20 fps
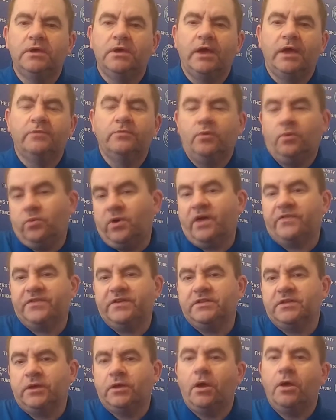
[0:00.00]
And I
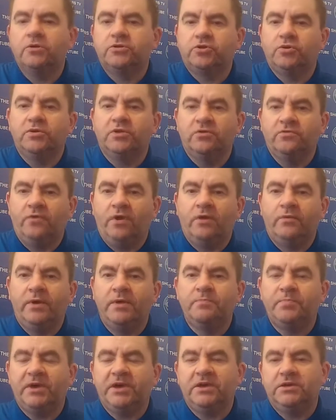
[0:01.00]
think they are doing it the right
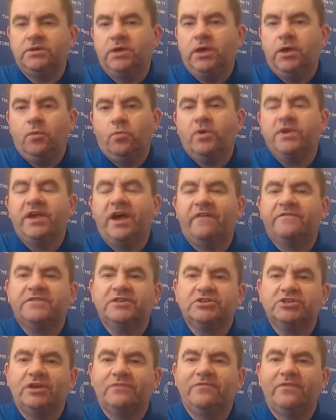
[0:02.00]
way, but we have
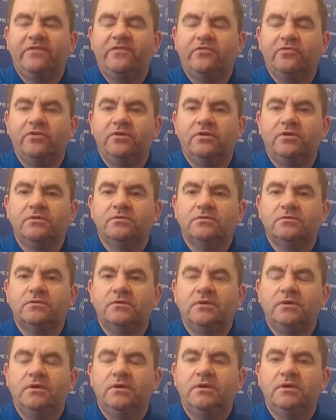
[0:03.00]
to suffer for it.
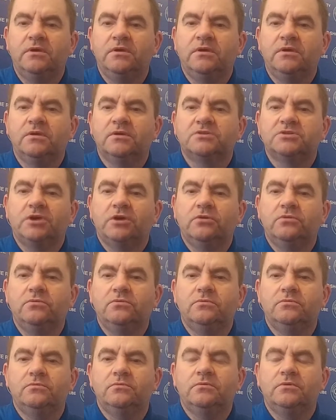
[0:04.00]
So
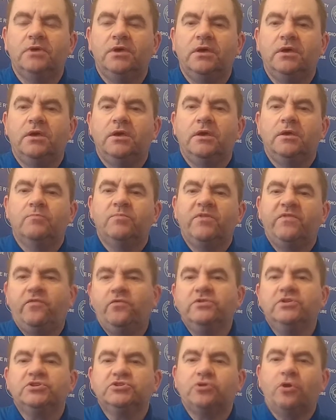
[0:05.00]

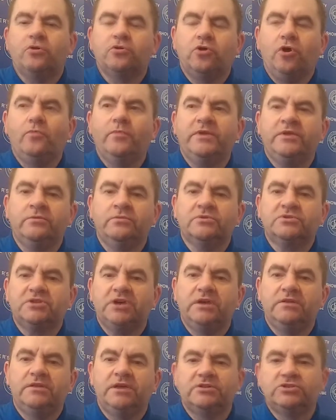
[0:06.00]
before you start commenting or
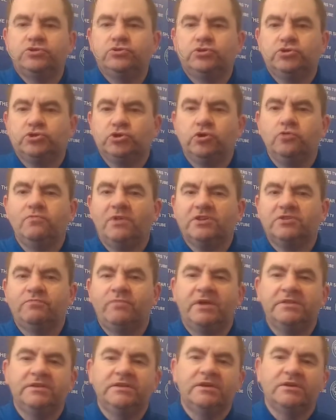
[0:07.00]
saying that's too much
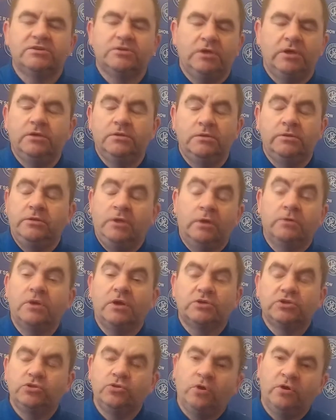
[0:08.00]
money, that's
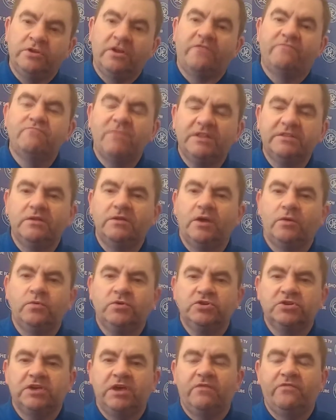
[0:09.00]
not enough money that
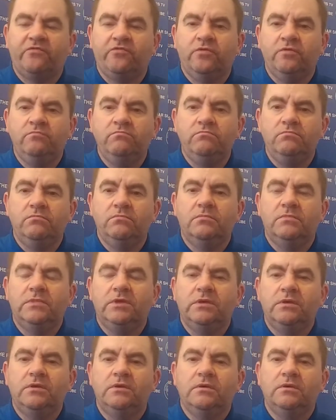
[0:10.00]
we should get for him.
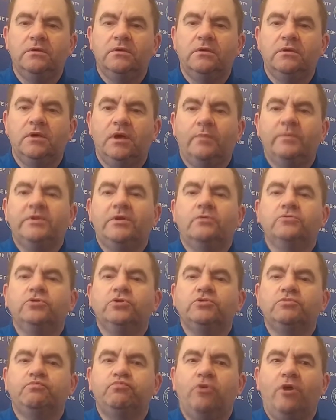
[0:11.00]
I mean, I'll
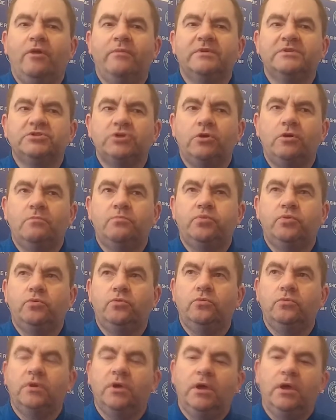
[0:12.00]
use a prime
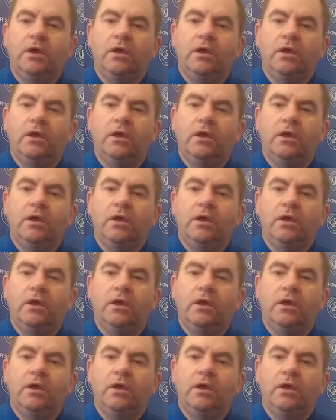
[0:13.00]
example.